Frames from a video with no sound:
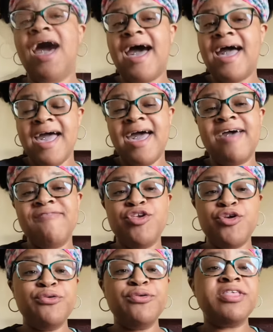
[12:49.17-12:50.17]
I have
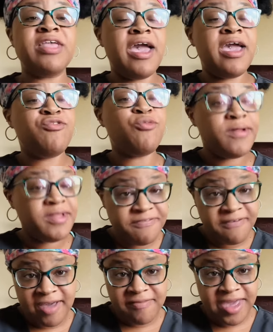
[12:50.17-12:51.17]
used a
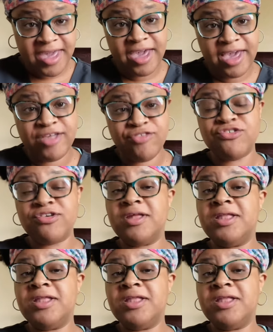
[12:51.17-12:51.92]
25 gauge